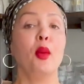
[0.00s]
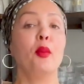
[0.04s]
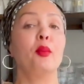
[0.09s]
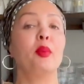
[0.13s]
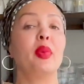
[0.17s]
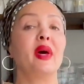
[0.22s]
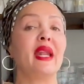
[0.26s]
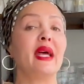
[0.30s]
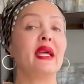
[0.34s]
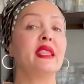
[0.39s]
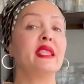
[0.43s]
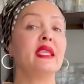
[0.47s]

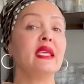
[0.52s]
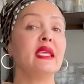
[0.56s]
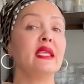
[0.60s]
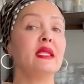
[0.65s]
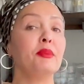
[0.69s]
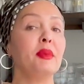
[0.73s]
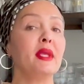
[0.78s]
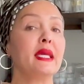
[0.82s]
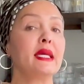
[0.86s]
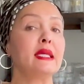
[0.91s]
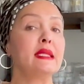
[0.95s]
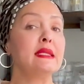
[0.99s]
But I think
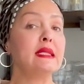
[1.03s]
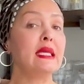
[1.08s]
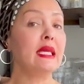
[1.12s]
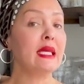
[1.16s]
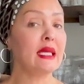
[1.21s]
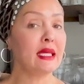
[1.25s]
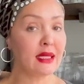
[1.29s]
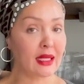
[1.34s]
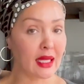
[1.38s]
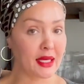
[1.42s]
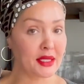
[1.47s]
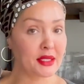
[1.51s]
because
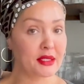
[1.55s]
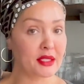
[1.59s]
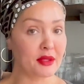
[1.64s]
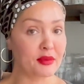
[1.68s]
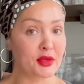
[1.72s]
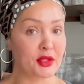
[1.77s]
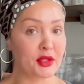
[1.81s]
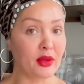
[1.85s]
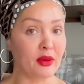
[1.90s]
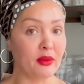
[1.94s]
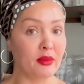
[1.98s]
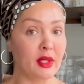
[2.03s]
he likes them
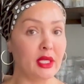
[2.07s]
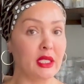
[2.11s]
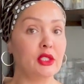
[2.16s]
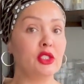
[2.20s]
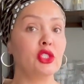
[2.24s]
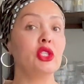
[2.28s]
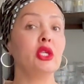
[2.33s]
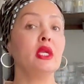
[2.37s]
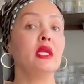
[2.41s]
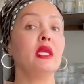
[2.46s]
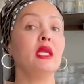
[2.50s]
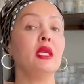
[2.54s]
so much,
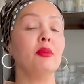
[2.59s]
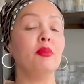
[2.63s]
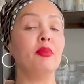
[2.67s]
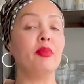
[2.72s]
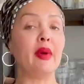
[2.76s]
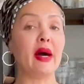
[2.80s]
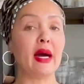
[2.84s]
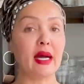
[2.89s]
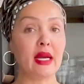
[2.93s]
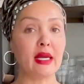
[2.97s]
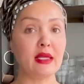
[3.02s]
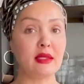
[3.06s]
he
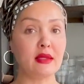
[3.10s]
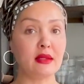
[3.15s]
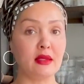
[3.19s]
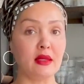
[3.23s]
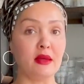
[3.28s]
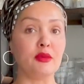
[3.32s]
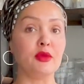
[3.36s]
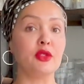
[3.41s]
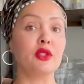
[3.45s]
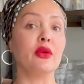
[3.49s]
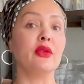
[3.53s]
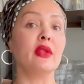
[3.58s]
buys
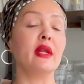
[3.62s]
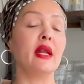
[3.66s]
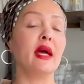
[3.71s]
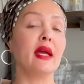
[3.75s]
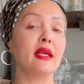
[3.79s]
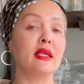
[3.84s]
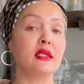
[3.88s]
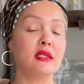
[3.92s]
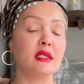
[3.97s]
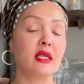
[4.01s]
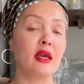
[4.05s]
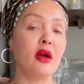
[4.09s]
them so that I
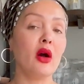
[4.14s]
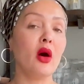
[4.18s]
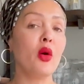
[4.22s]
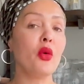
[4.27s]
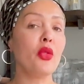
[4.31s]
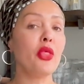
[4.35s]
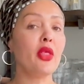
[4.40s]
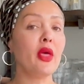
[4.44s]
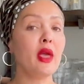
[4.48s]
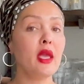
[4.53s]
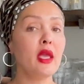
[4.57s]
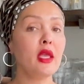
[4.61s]
can say, oh,
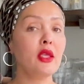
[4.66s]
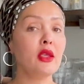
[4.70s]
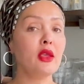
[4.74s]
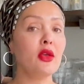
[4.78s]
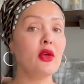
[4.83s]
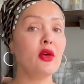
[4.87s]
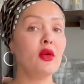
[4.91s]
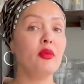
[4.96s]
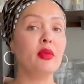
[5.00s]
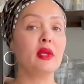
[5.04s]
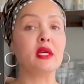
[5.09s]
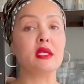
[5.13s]
thank
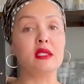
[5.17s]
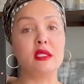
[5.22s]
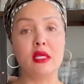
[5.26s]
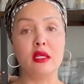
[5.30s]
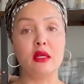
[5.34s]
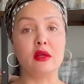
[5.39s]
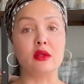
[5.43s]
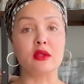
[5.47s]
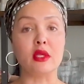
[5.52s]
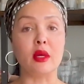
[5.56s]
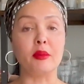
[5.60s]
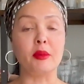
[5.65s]
you, because he
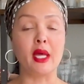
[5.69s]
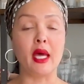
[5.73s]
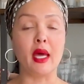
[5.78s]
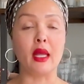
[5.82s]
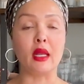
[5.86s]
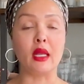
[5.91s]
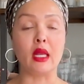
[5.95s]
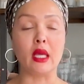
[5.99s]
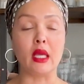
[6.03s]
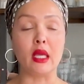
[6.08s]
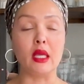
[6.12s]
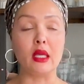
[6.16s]
knows I'm not
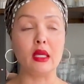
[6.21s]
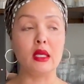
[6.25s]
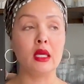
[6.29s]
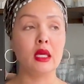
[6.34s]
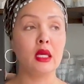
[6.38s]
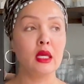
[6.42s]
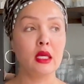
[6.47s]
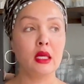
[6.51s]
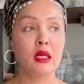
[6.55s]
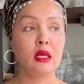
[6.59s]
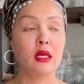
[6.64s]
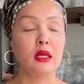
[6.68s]
like
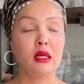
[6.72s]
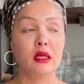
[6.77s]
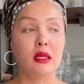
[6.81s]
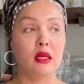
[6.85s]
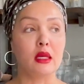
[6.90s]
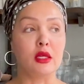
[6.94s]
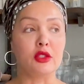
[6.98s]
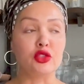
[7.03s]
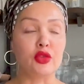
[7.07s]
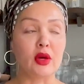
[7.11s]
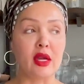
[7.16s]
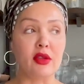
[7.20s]

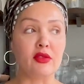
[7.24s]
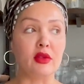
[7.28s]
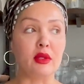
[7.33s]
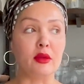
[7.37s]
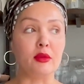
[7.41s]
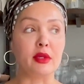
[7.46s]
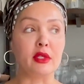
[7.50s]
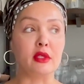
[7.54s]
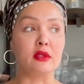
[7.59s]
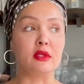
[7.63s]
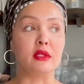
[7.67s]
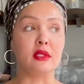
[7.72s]
a trifling
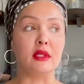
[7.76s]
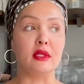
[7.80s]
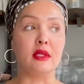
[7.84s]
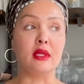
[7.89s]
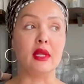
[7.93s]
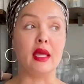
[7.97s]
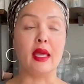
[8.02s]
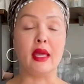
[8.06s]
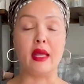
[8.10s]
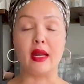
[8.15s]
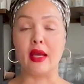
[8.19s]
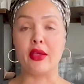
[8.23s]
person
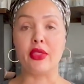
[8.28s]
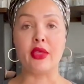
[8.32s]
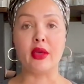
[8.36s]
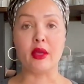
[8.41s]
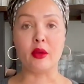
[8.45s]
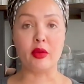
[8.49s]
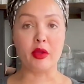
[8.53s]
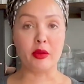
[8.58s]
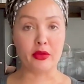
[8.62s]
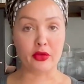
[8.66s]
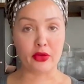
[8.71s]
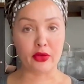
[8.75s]
and I thank
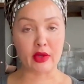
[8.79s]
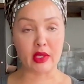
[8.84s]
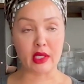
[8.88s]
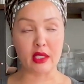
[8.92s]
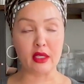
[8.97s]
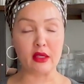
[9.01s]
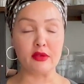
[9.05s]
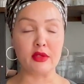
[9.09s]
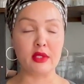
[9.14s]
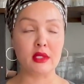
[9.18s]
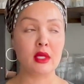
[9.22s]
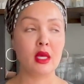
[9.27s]
people for
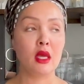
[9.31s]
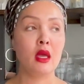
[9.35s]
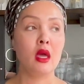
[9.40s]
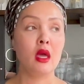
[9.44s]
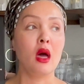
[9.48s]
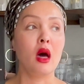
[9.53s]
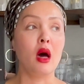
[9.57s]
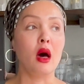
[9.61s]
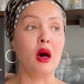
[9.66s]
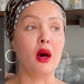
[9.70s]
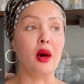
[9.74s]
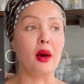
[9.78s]
gifts.
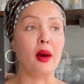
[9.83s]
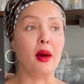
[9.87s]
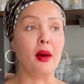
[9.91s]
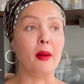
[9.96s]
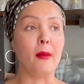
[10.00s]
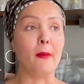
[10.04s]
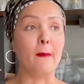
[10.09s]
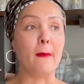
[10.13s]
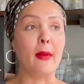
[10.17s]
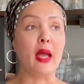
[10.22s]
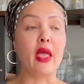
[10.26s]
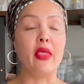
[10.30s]

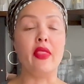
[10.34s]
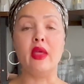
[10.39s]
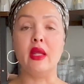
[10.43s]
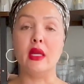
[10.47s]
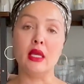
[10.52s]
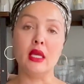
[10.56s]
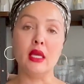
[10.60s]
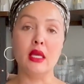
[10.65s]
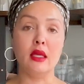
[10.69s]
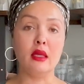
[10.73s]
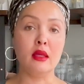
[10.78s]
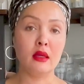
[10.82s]
And then
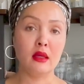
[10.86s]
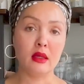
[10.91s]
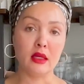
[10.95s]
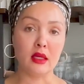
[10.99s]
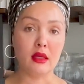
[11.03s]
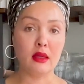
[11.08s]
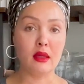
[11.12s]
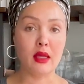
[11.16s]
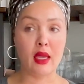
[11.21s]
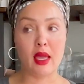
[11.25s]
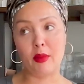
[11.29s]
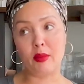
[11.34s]
he
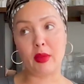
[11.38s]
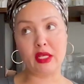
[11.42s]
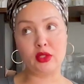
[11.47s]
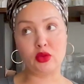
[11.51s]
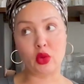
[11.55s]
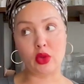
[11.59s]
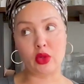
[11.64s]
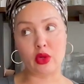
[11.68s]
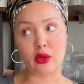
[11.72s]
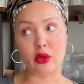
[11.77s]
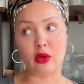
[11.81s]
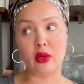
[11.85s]
and my
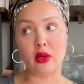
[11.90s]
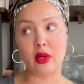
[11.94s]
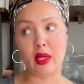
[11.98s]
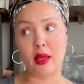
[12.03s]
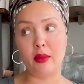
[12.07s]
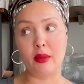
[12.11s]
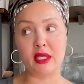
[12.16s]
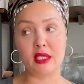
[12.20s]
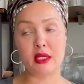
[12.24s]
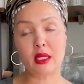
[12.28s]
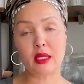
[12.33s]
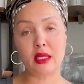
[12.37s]
daughter and
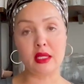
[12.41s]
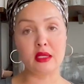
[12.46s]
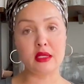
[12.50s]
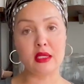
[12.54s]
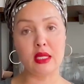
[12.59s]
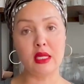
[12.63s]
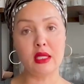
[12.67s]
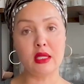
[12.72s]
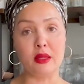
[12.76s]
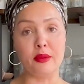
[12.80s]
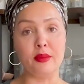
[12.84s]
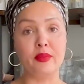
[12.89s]
my son get to
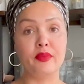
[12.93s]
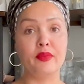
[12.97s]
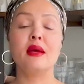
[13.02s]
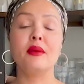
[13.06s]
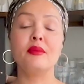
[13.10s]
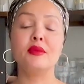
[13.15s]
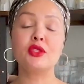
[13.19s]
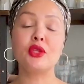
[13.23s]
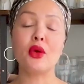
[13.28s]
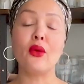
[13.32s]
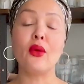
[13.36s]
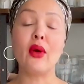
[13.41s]
eat them.
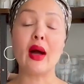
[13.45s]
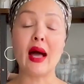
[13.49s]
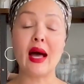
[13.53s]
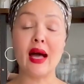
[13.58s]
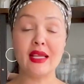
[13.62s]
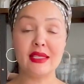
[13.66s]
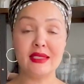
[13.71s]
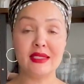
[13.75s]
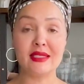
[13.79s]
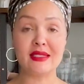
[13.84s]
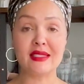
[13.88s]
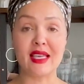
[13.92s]
So I
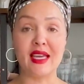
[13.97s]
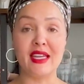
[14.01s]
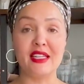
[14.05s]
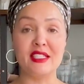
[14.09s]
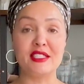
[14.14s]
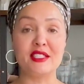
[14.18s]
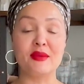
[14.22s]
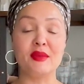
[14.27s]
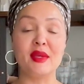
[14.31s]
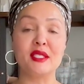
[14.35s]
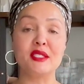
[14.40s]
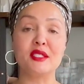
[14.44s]
decided
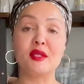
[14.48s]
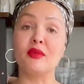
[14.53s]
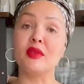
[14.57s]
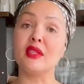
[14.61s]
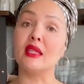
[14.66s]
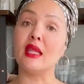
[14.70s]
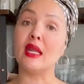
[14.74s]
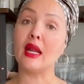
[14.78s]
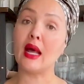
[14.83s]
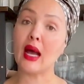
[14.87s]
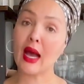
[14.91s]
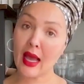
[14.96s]
to make something
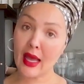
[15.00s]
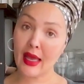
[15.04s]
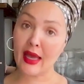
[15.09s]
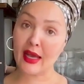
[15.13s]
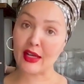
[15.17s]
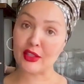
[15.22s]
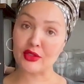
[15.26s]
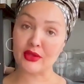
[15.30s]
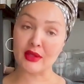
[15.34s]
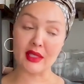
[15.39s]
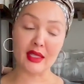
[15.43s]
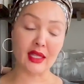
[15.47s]
that I
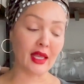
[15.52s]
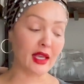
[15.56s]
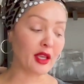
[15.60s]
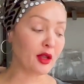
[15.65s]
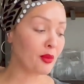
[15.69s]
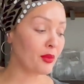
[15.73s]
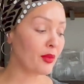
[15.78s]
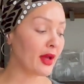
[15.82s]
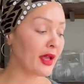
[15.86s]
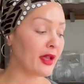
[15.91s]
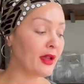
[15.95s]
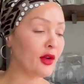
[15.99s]
actually like
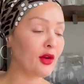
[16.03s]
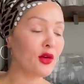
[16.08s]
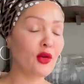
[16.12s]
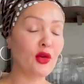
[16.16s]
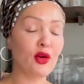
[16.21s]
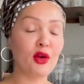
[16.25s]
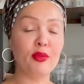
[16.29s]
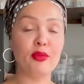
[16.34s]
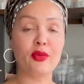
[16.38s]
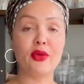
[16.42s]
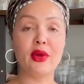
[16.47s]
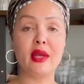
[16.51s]
by
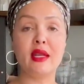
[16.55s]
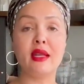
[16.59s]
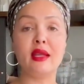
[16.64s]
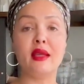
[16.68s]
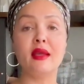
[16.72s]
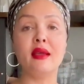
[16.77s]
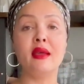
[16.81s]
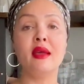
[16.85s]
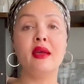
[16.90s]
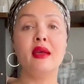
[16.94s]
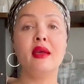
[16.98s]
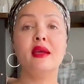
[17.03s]

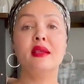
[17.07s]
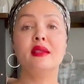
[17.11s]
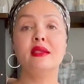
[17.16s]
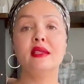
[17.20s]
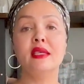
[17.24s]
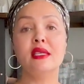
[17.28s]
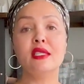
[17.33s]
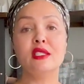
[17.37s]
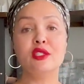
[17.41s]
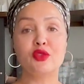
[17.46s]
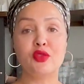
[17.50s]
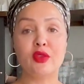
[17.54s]
incorporating
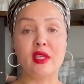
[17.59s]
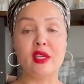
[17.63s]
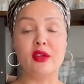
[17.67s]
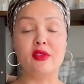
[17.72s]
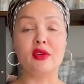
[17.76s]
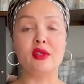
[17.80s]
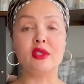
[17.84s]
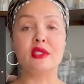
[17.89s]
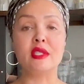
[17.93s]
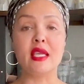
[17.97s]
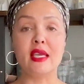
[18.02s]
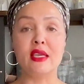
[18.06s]
these
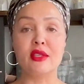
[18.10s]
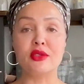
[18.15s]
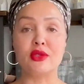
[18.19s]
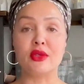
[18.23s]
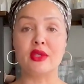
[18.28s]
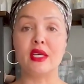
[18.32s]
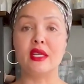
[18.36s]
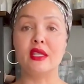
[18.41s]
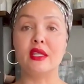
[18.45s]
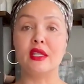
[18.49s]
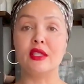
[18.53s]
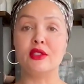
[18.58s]
flavors,
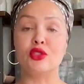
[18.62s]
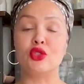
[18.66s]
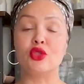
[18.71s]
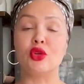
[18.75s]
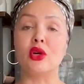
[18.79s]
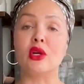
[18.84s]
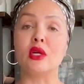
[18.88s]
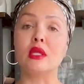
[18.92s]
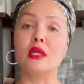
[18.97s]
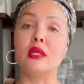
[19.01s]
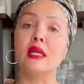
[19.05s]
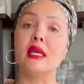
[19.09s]
hazelnut and
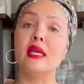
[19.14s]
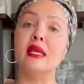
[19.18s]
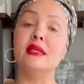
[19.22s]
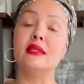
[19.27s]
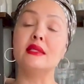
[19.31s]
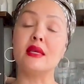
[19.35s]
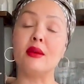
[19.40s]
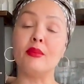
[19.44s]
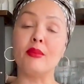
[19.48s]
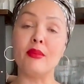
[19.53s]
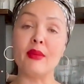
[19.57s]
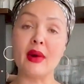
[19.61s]
chocolate,
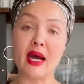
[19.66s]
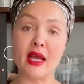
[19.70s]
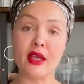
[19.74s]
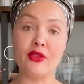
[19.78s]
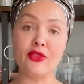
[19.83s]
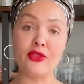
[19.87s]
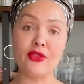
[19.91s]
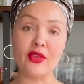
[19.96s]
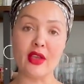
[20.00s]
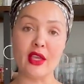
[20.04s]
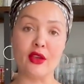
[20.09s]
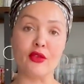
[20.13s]
into my
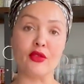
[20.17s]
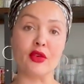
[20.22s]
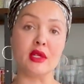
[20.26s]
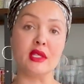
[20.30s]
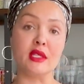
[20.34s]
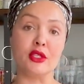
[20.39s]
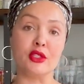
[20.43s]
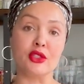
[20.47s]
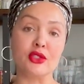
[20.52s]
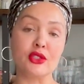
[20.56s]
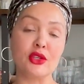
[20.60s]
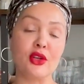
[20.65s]
favorite
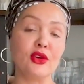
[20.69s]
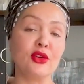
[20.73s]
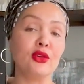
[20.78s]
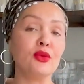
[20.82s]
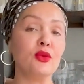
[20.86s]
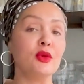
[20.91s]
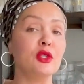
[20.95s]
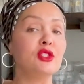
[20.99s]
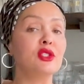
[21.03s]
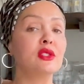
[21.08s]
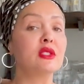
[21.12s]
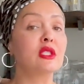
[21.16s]
dessert,
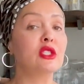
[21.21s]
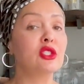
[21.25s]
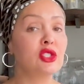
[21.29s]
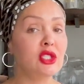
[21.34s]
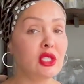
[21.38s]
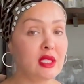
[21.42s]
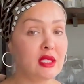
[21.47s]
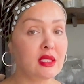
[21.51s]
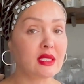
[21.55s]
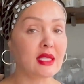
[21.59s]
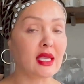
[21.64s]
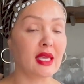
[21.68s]
which is a
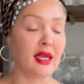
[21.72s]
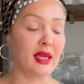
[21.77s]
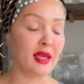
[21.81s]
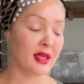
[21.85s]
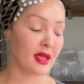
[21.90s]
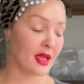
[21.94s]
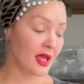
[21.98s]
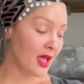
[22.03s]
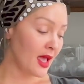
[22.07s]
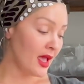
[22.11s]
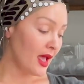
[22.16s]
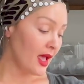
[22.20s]

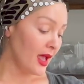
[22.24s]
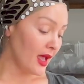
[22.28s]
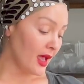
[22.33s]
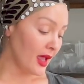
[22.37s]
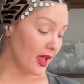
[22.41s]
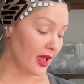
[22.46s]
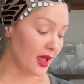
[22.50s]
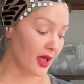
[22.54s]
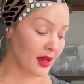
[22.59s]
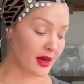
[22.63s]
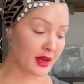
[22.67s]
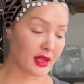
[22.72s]
cheesecake.
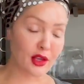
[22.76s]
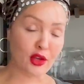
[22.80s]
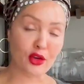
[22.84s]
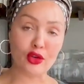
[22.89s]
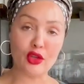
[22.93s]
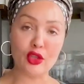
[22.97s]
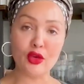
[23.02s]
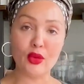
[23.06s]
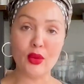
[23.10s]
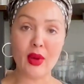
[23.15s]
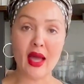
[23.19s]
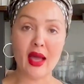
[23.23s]
And here
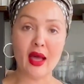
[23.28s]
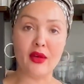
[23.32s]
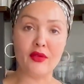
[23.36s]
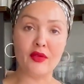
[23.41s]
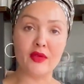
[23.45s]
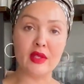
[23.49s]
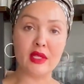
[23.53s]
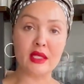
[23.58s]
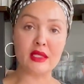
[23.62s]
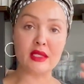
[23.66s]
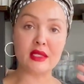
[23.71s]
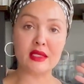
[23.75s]
you have
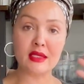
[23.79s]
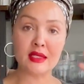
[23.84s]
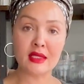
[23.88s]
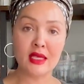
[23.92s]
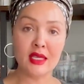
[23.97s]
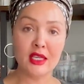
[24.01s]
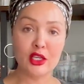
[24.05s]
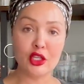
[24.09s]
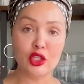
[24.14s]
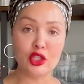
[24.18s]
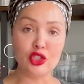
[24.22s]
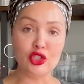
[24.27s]
this
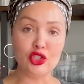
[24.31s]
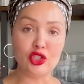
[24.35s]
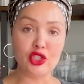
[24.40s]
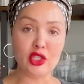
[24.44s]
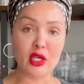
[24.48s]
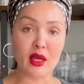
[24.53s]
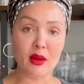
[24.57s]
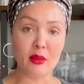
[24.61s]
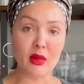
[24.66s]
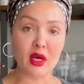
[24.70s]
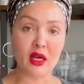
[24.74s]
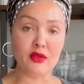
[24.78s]

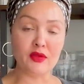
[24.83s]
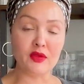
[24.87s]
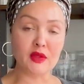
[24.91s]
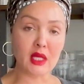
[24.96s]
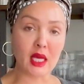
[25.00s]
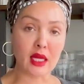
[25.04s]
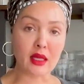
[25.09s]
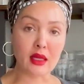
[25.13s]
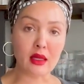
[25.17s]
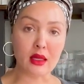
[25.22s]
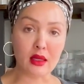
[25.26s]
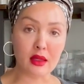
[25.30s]
gem of
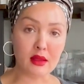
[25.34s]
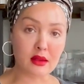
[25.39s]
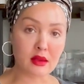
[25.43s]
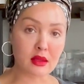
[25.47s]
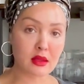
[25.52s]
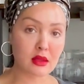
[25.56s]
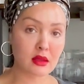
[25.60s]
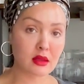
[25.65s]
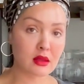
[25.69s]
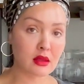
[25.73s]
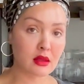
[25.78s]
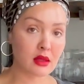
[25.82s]

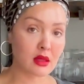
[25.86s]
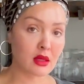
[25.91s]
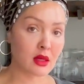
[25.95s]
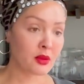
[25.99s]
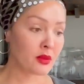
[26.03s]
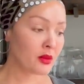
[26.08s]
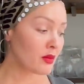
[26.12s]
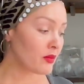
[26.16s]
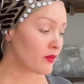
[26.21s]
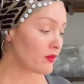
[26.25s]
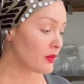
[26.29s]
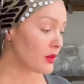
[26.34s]
decadence
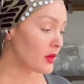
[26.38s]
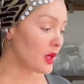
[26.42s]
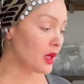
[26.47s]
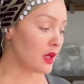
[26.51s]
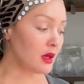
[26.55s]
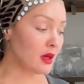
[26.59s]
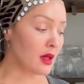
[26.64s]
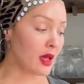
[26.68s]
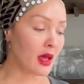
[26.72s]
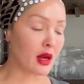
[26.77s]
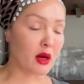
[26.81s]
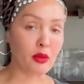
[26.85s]

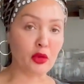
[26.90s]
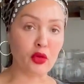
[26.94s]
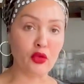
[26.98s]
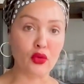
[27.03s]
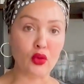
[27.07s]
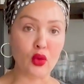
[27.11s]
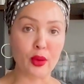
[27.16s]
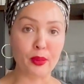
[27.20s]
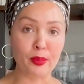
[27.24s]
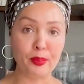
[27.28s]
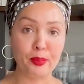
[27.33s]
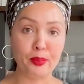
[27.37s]
in edible
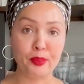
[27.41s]
form.